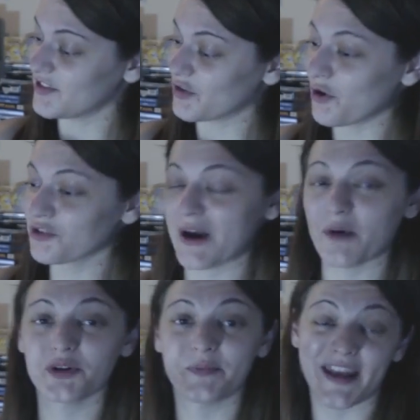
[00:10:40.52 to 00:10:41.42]
That is
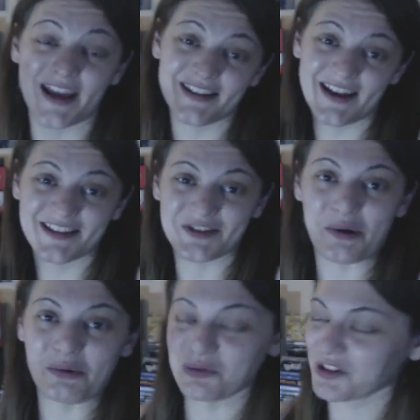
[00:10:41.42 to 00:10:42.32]
awesome. I would have been 8
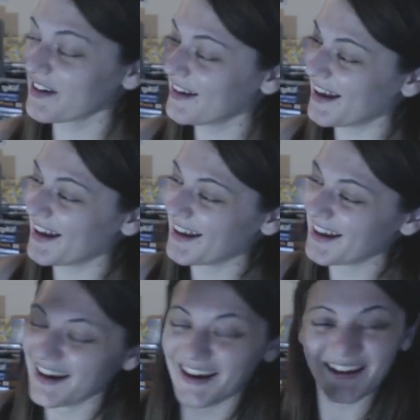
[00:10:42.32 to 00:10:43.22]
years old.
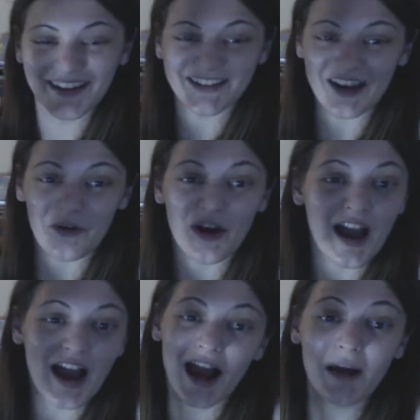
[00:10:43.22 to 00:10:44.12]
So
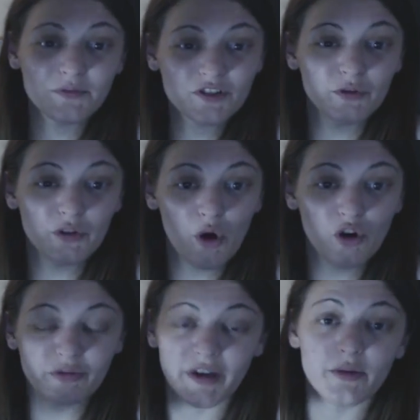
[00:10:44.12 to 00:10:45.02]
absolutely
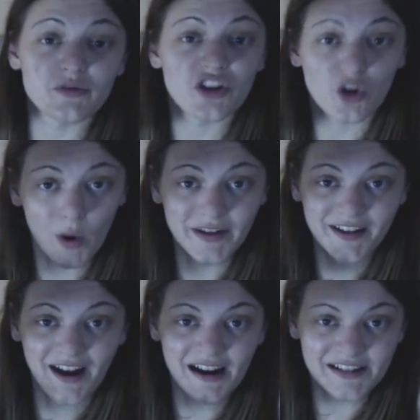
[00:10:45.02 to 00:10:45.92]
awesome. It was a
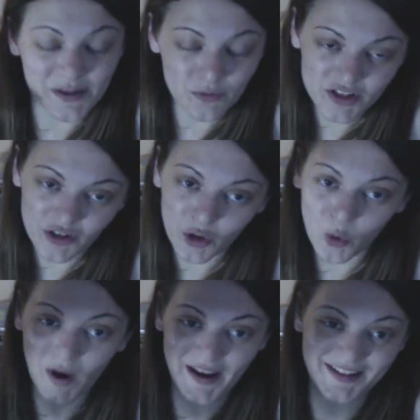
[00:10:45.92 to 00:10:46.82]
quid, guys. It was a
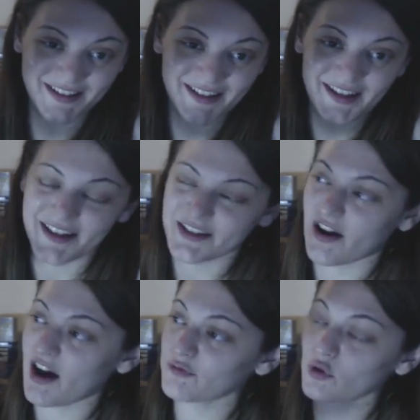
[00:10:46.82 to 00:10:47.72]
quid.
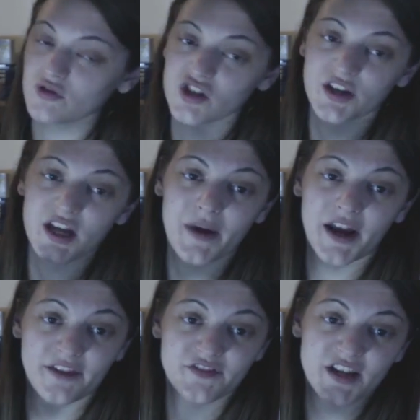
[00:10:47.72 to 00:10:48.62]
So I've looked on
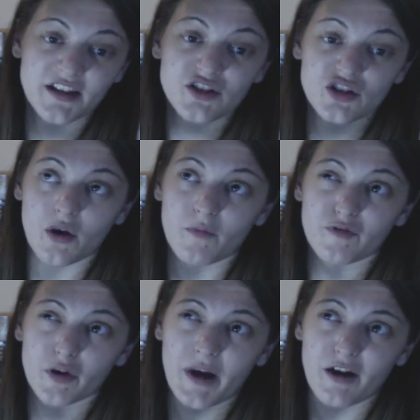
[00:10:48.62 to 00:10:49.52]
eBay and I've seen
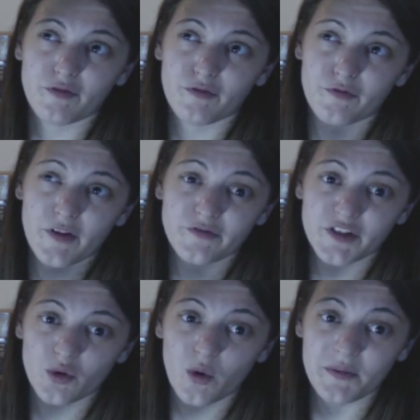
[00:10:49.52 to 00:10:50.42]
some for about
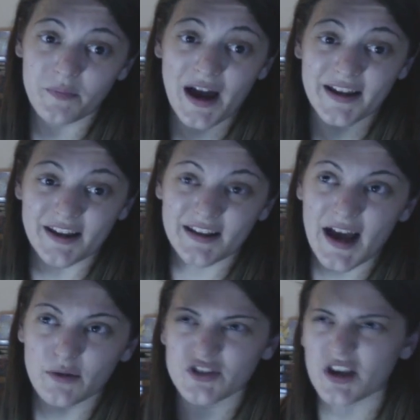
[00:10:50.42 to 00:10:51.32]
50 quid by it now.